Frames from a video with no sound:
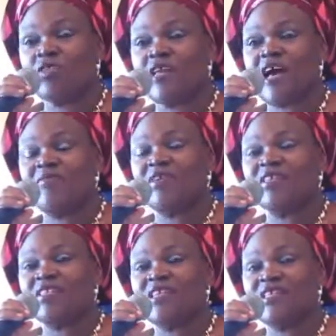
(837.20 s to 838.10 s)
ones have
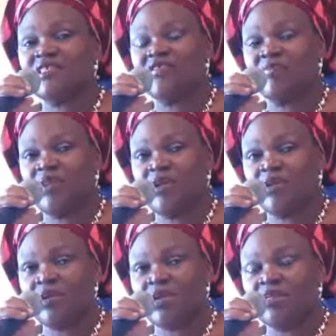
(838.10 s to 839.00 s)
a sense of
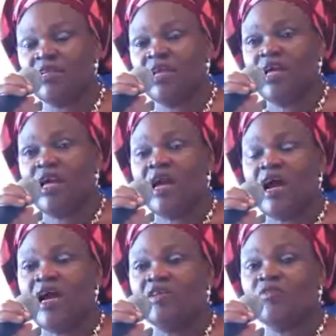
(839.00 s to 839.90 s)
belonging.
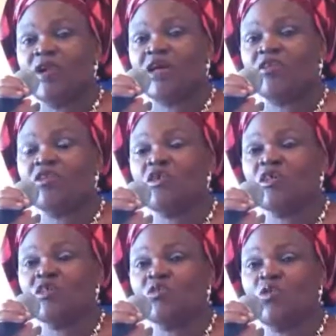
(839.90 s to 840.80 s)
And we are not
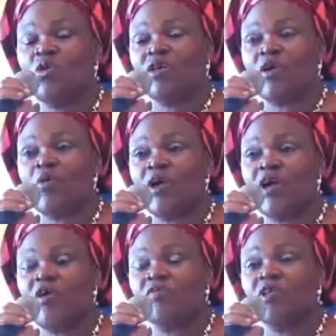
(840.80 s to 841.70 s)
also
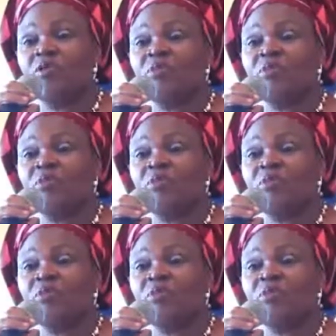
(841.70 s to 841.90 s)
unaware of the